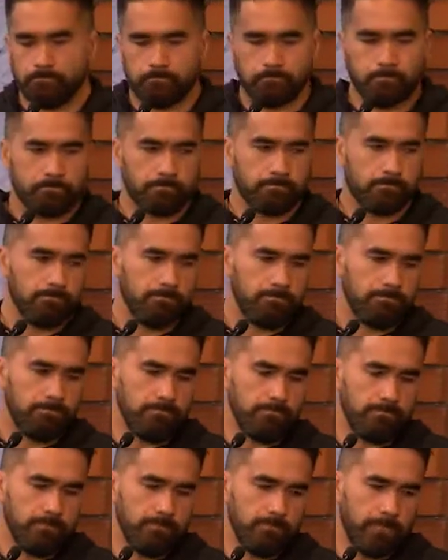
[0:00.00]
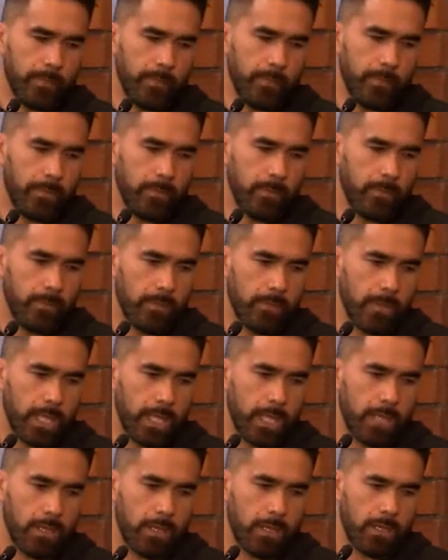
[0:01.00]

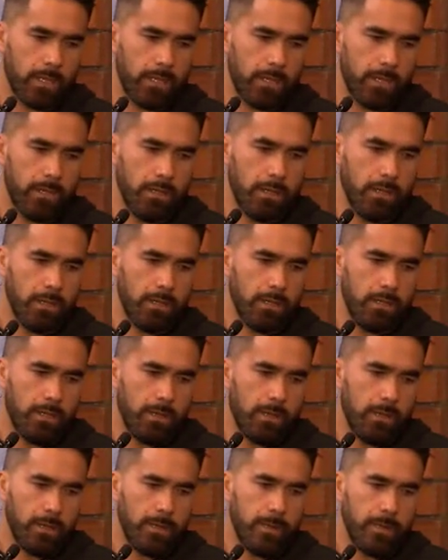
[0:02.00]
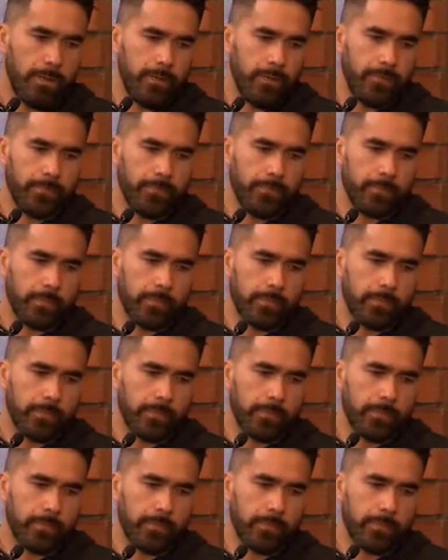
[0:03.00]
Nobody speaks.